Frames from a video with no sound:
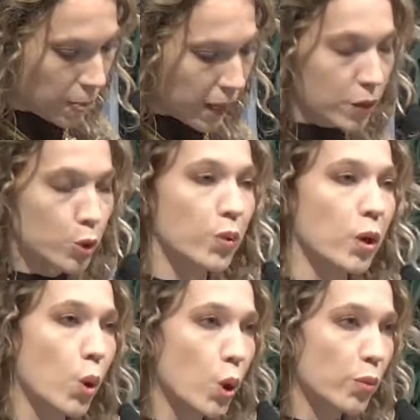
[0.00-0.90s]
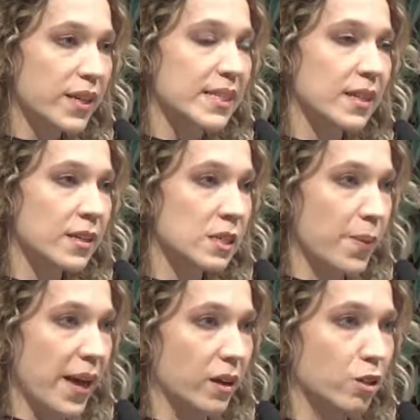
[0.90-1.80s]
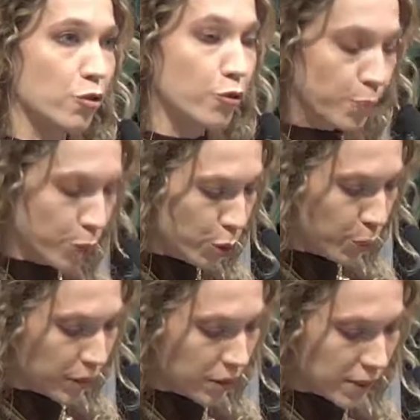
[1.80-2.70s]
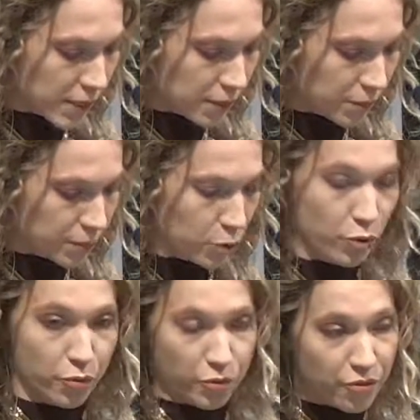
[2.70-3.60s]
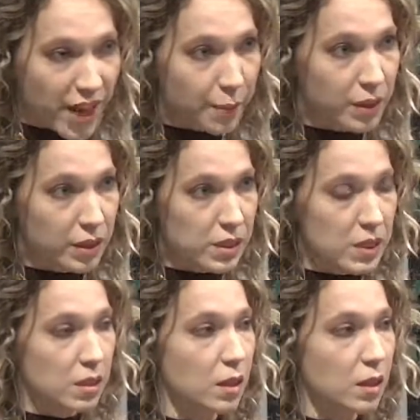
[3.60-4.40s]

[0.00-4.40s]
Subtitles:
Do we always expect from pupils or from families